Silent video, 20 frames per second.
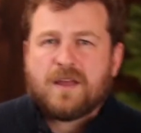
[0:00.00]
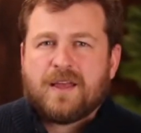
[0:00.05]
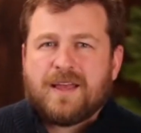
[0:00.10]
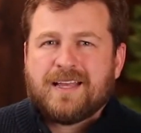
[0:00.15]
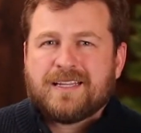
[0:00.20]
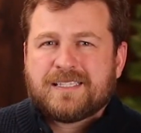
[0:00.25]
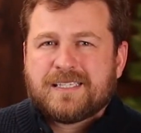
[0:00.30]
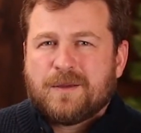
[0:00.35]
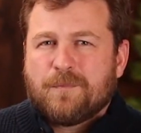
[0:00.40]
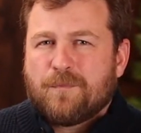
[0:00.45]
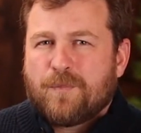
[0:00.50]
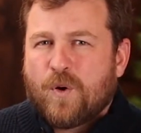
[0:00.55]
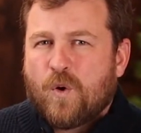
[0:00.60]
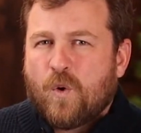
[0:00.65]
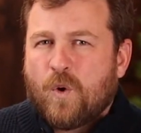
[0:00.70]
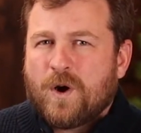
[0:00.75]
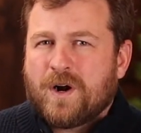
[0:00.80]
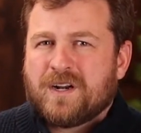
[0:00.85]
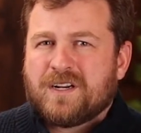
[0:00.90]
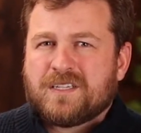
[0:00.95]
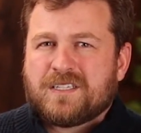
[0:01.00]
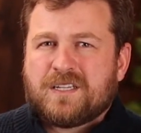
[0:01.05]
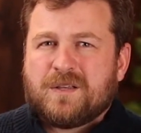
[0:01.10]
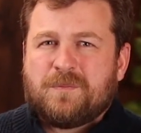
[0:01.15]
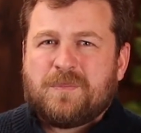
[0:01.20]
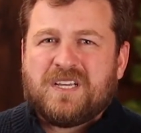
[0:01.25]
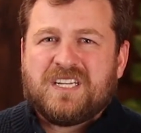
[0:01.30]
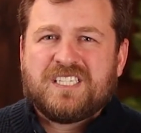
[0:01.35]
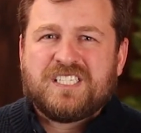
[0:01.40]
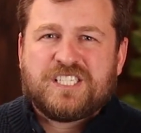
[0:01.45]
It's important to
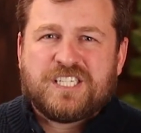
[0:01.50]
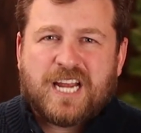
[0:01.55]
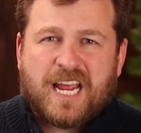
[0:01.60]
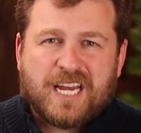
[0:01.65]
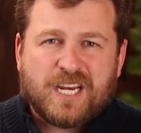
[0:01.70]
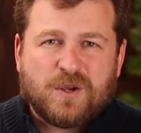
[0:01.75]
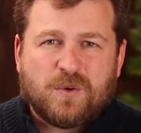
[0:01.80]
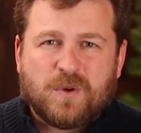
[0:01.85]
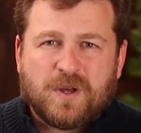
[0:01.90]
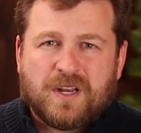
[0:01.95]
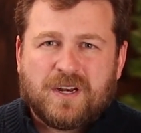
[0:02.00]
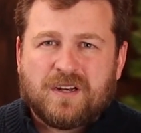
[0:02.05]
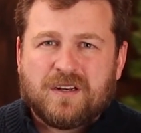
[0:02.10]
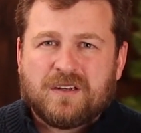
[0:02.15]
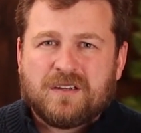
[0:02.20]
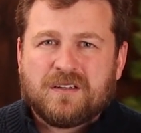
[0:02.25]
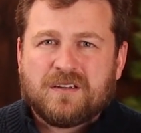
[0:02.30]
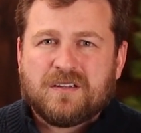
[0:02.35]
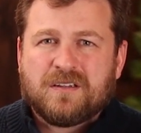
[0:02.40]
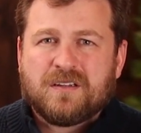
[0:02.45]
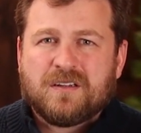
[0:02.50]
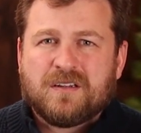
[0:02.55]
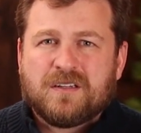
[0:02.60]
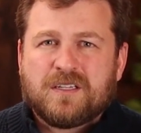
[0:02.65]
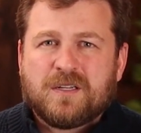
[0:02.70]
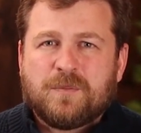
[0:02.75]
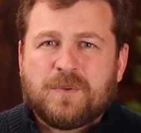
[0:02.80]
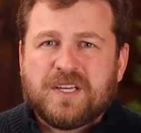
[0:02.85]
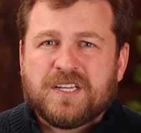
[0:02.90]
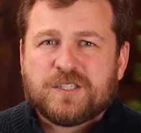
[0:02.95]
be genuine,
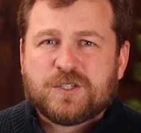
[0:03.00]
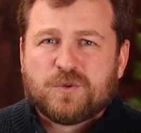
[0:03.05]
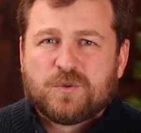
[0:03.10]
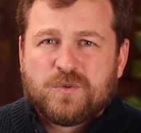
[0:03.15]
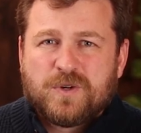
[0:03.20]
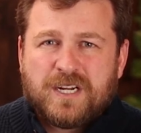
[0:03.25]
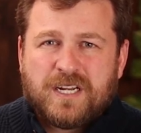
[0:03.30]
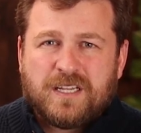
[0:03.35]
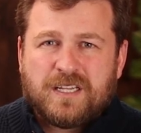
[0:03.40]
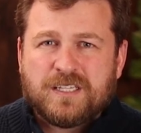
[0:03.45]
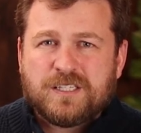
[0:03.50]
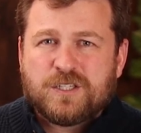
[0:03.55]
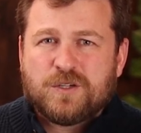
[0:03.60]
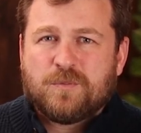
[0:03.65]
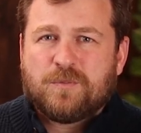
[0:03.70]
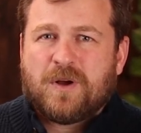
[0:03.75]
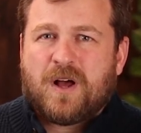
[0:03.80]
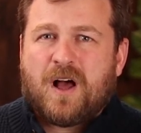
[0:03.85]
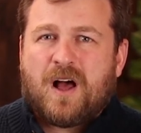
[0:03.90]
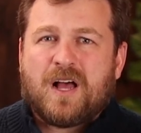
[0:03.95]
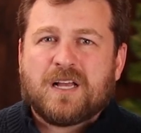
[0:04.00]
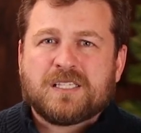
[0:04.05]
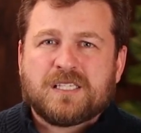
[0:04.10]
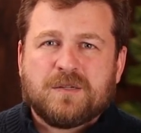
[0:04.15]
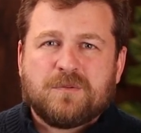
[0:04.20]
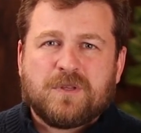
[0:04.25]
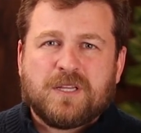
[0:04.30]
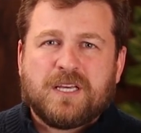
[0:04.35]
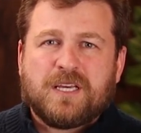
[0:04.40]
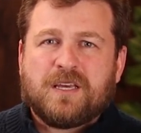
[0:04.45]
to be as real as you
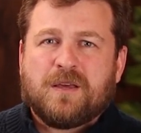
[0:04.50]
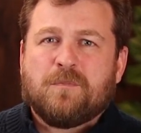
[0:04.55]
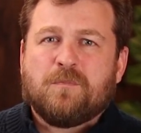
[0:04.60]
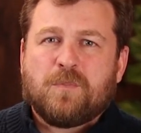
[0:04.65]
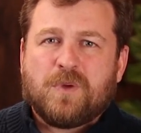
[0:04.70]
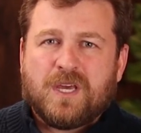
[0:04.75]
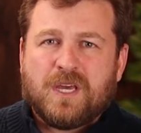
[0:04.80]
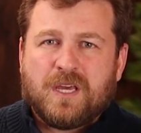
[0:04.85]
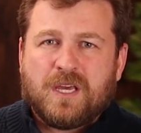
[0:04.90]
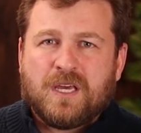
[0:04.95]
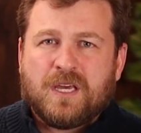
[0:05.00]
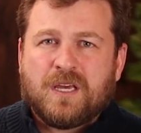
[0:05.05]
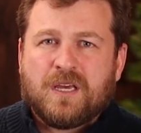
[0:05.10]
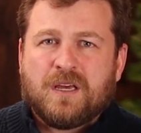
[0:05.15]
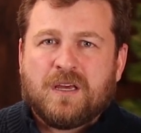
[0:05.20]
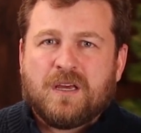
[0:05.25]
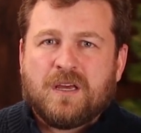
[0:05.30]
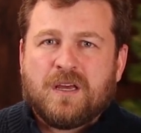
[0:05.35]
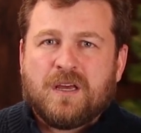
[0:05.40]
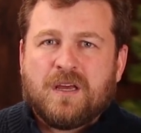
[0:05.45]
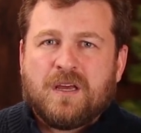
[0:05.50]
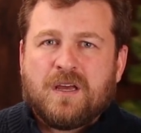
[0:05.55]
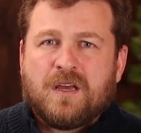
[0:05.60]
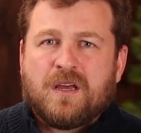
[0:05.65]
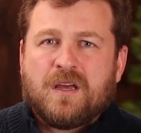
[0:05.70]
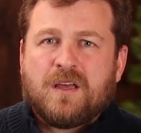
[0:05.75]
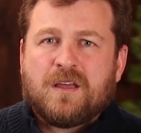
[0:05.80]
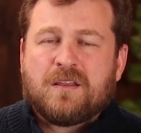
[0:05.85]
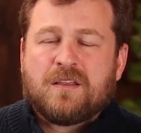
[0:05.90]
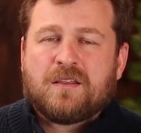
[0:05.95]
possibly can be.
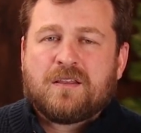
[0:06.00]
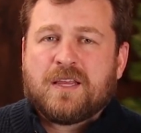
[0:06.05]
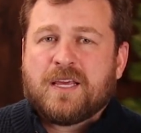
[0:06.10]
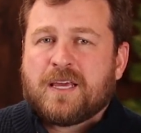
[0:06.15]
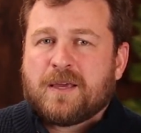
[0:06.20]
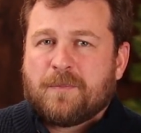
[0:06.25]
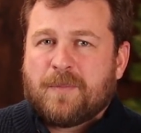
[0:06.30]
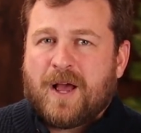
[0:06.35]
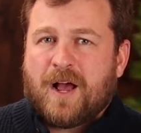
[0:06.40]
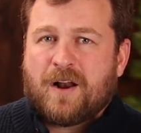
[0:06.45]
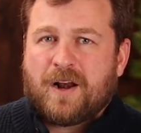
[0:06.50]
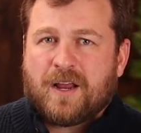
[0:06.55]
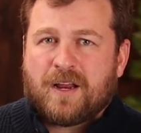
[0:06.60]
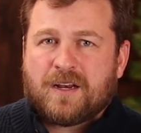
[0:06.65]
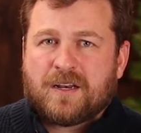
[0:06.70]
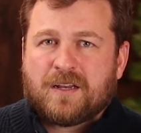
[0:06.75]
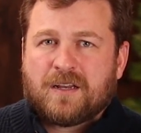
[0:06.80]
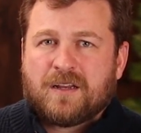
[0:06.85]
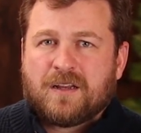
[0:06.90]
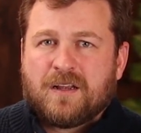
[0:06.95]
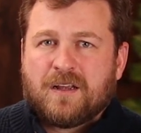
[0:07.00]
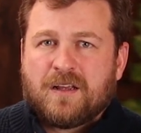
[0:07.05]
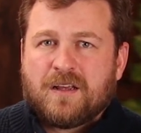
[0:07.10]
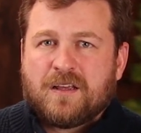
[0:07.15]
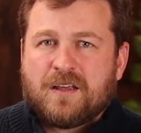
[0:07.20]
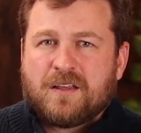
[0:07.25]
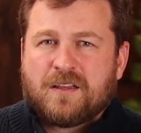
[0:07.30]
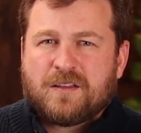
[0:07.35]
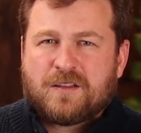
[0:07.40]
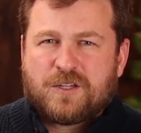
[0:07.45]
Think about it.
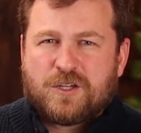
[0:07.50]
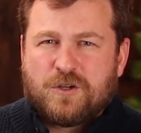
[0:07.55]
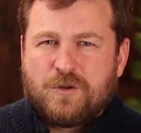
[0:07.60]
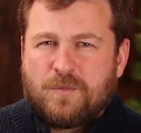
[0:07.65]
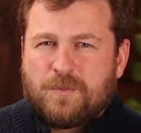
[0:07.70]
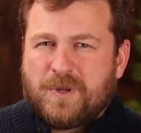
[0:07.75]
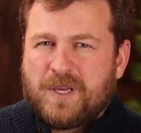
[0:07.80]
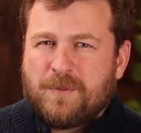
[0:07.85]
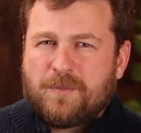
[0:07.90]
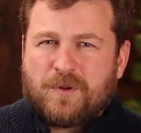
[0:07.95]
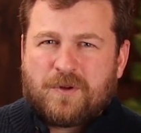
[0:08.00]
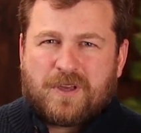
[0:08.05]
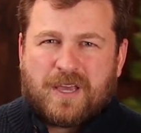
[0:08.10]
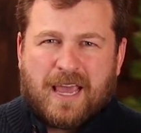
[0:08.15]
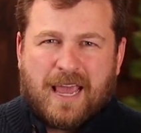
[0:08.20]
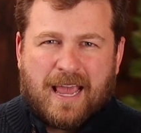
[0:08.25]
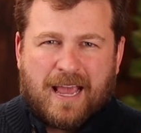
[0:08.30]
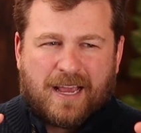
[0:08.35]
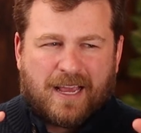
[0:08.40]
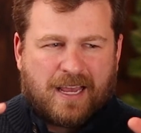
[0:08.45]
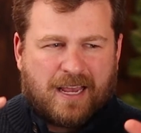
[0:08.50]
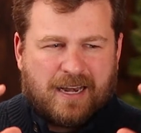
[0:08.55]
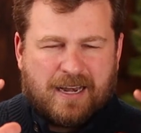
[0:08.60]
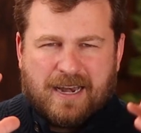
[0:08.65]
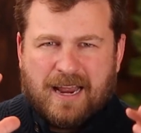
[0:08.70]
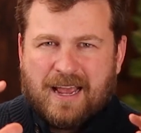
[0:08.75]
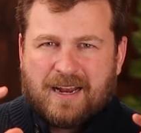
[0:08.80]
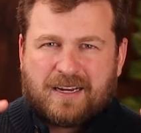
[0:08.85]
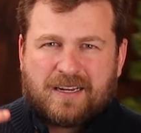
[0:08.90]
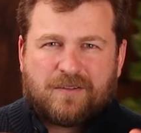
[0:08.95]
Two people can't
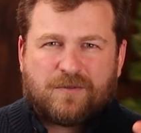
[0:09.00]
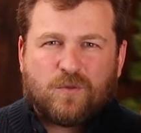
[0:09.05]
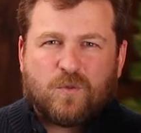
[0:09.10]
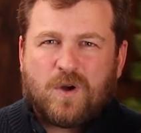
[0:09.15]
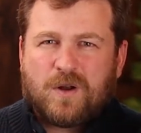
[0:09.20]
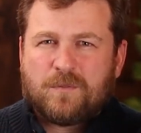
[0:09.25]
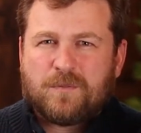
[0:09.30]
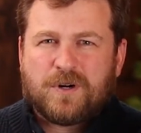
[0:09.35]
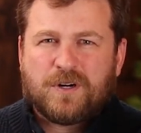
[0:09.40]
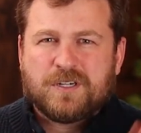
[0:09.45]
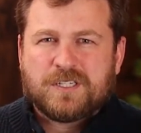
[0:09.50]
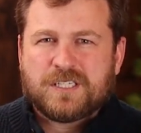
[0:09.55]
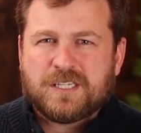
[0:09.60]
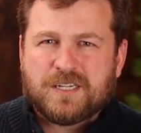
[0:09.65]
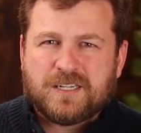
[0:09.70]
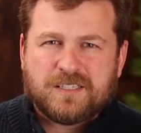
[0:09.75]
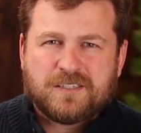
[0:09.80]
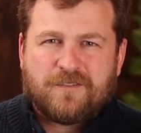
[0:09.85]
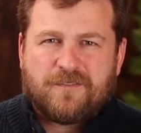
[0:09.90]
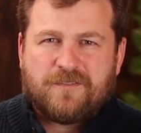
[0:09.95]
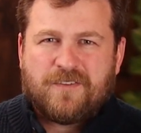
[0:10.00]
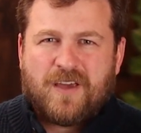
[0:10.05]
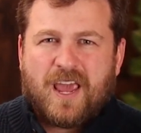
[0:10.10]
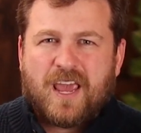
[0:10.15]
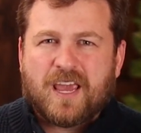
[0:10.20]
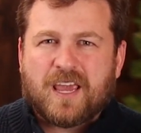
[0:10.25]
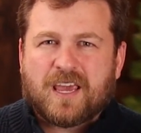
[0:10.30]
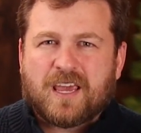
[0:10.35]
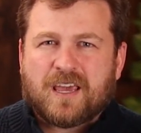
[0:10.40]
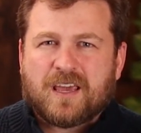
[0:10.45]
connect if one person is
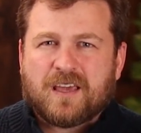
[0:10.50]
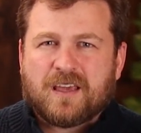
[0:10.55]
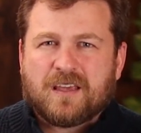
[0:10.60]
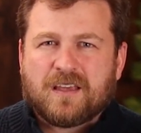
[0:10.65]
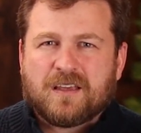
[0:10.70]
fake